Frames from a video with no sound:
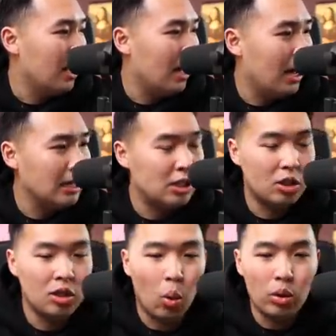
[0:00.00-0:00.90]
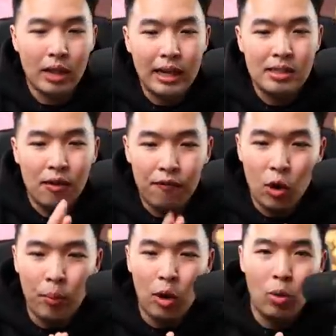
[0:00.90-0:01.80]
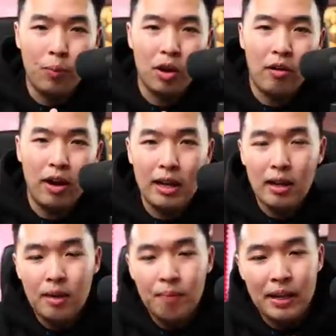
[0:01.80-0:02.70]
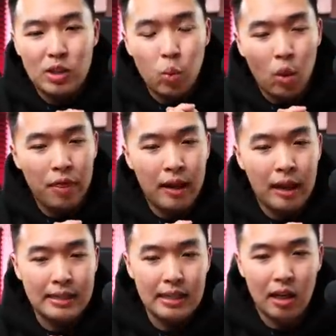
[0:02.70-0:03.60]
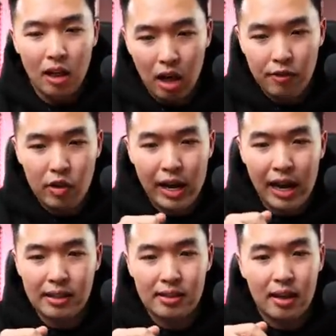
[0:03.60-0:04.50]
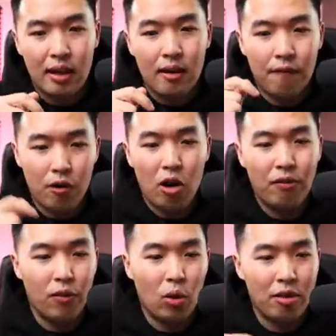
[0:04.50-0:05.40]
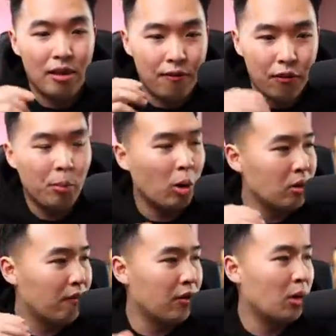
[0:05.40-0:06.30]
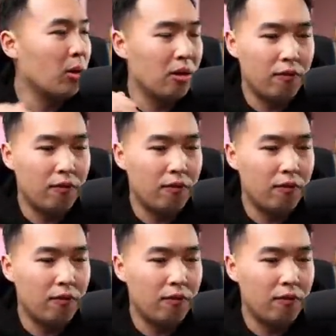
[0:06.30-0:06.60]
I don't like to FOMO. All right. That's one thing I see a lot of you guys fall for the FOMO, the FOMO,